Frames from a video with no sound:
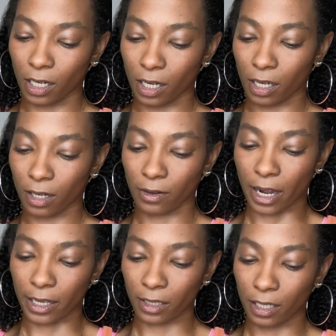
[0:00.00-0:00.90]
All
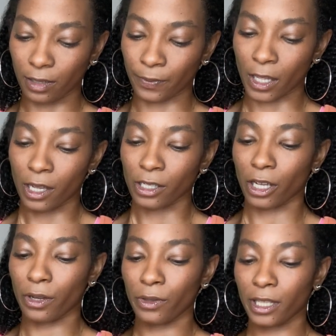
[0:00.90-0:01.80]
right,
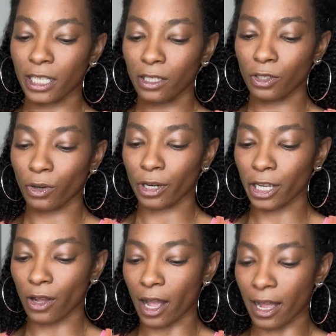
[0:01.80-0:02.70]
so this
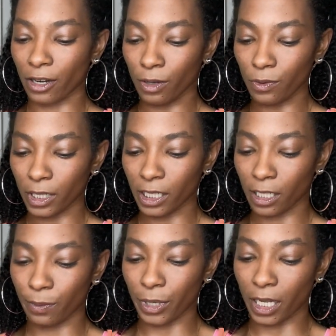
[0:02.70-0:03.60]
tutorial, I don't want it
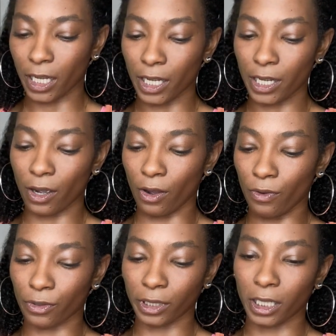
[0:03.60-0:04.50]
to be
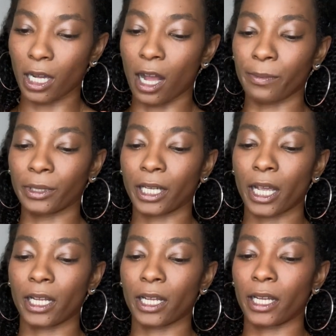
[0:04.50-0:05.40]
overly
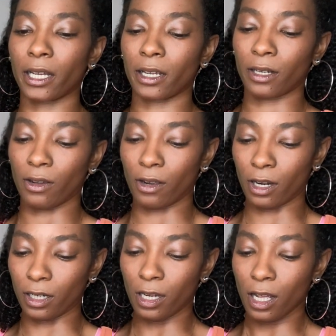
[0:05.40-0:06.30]
complicated
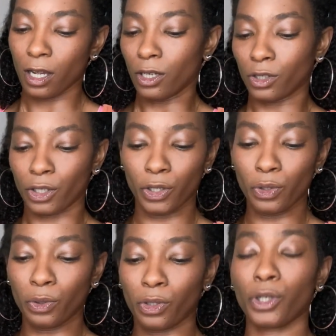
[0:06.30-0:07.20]
or
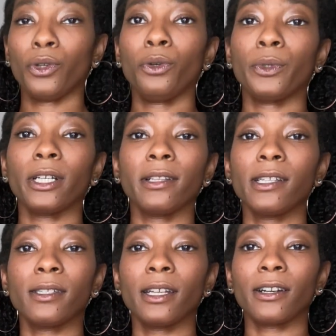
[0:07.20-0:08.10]
too
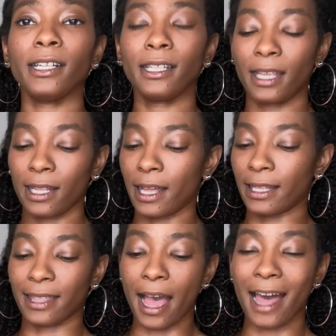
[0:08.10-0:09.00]
realistic or anything
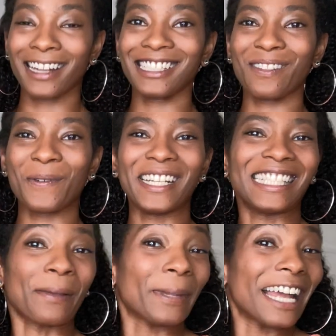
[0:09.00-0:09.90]
like that. I just want us
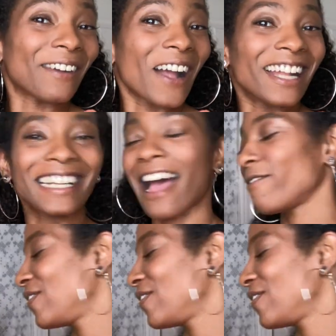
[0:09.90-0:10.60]
to play around and have